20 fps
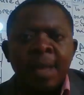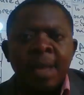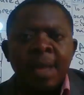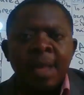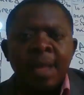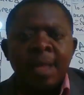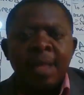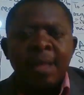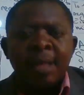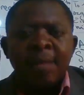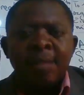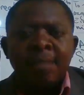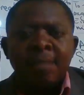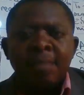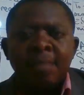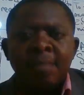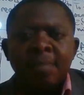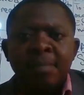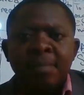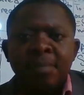I
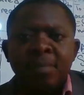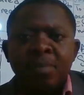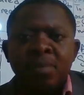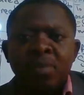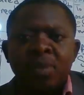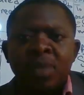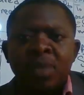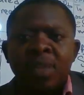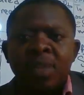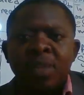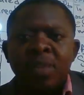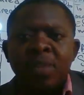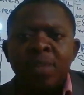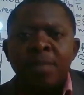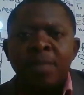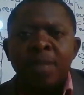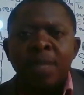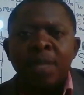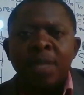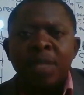try to
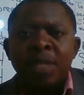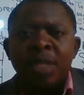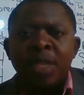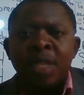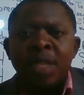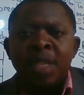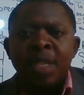merge